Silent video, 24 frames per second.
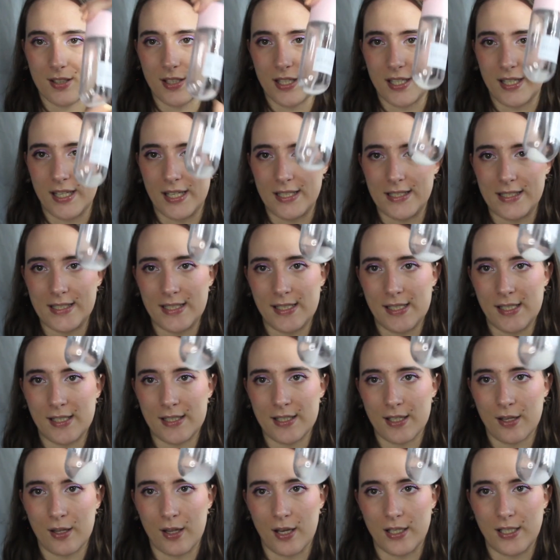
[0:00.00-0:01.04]
like a teeny
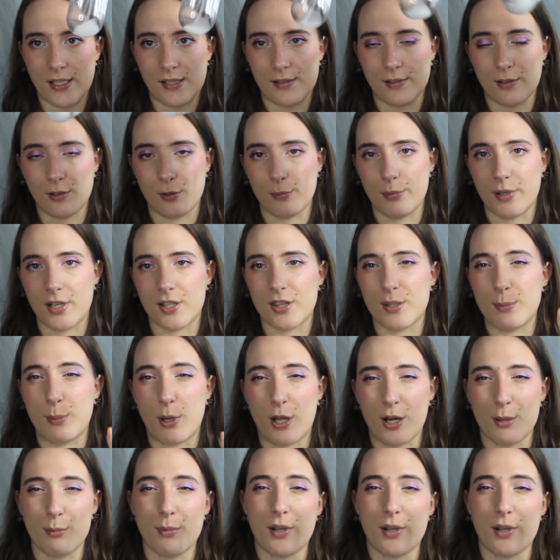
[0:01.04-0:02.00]
tiny little bit at the bottom,